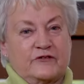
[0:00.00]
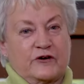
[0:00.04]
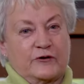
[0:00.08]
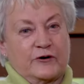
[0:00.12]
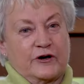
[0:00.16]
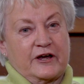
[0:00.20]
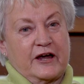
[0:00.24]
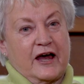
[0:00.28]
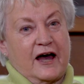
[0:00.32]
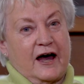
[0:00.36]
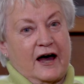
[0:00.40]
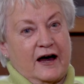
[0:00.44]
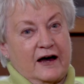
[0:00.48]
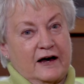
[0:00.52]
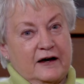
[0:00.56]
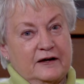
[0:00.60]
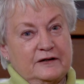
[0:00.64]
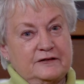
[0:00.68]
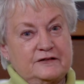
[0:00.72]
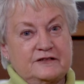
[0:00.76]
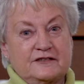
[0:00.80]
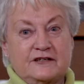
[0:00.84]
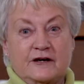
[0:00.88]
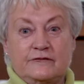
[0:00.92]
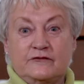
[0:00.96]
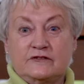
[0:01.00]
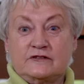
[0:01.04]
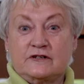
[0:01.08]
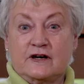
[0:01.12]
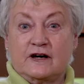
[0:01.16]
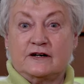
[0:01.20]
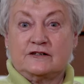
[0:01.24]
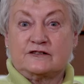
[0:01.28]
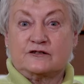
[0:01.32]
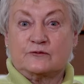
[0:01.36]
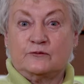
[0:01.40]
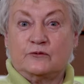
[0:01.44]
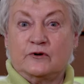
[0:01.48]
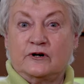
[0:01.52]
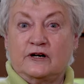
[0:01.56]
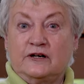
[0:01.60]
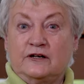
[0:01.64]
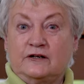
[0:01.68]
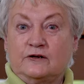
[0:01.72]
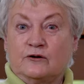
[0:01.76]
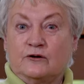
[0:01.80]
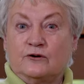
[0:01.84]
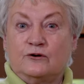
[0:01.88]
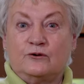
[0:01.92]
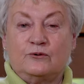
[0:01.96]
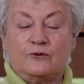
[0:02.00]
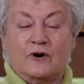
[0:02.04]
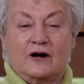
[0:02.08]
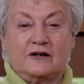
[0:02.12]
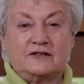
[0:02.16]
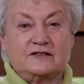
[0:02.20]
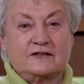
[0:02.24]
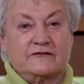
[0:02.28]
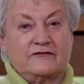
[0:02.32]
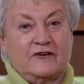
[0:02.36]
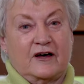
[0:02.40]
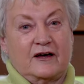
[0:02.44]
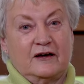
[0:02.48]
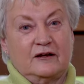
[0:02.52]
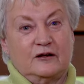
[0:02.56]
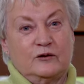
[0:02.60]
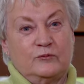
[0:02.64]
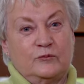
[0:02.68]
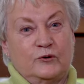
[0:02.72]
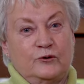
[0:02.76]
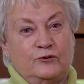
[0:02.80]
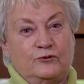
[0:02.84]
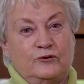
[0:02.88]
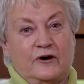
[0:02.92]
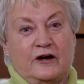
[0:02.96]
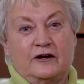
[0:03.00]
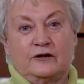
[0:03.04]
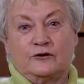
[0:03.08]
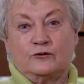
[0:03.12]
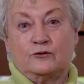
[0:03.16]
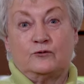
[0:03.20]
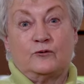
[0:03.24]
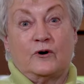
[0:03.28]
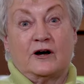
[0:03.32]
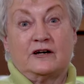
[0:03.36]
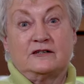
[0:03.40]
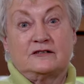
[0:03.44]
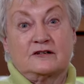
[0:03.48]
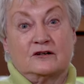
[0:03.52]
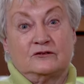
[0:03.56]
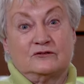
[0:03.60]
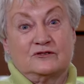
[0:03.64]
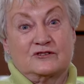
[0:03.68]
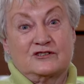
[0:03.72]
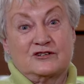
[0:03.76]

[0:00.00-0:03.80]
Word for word: very hard, seven days a week, always available and always on